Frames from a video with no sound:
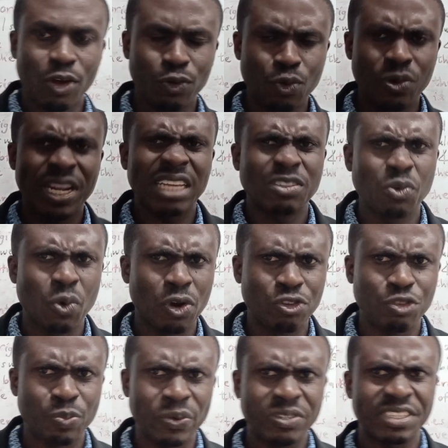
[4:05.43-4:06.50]
although it doesn't
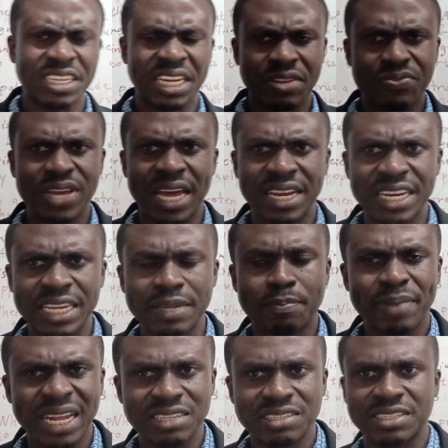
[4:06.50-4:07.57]
contribute significantly,
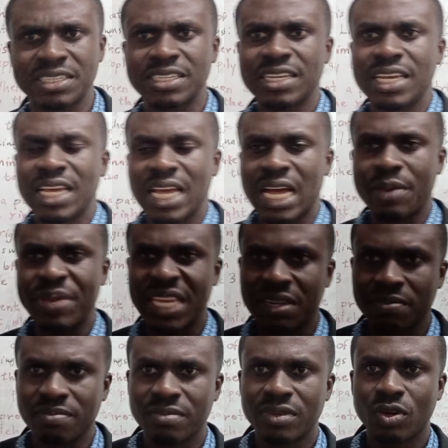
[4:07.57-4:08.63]
but
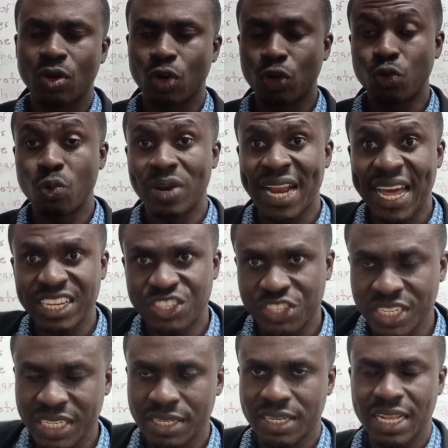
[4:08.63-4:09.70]
although
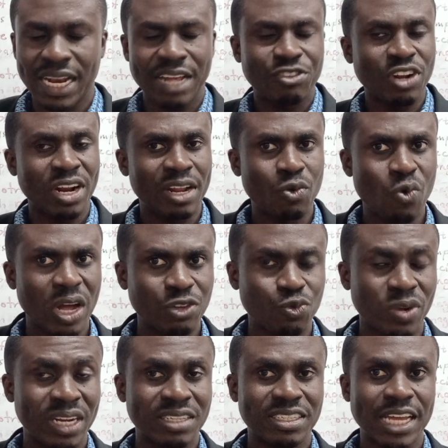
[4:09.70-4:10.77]
largely the lateral lingual
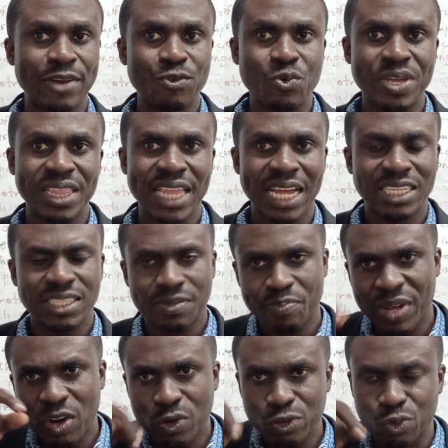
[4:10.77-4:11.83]
swellings are doing that,
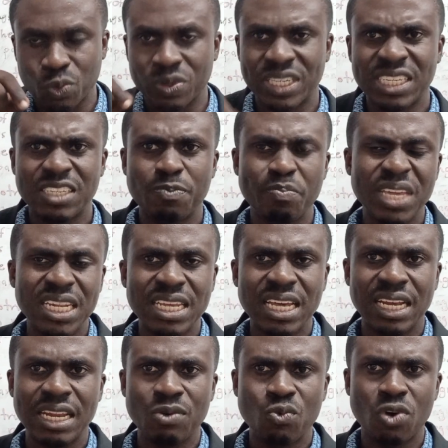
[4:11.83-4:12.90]
but also this
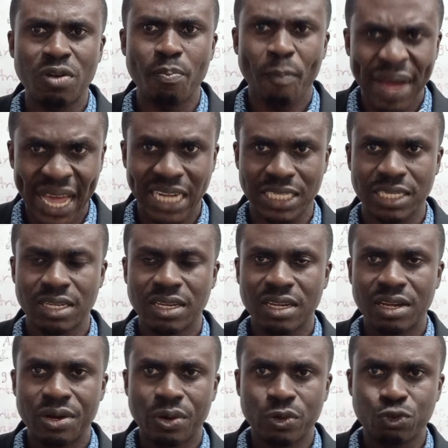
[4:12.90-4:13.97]
median lingual bud
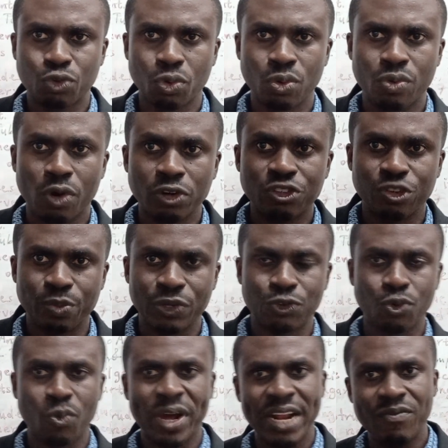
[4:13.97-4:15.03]
also
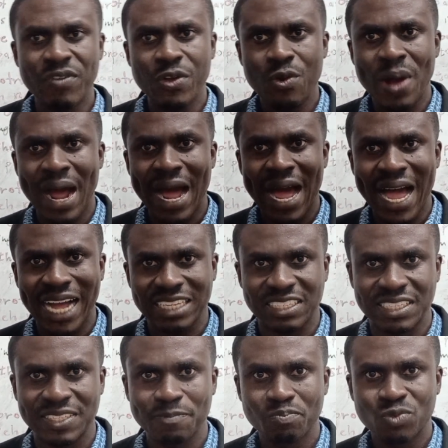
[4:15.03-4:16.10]
contributes. So whenever you are
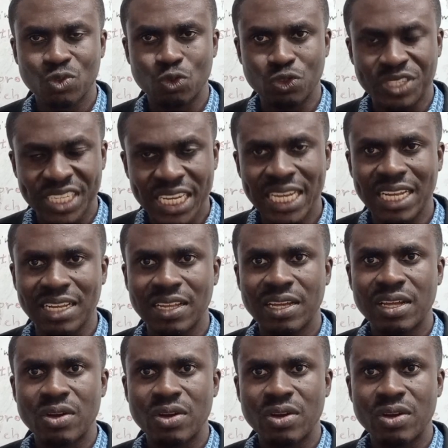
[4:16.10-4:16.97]
asked to tell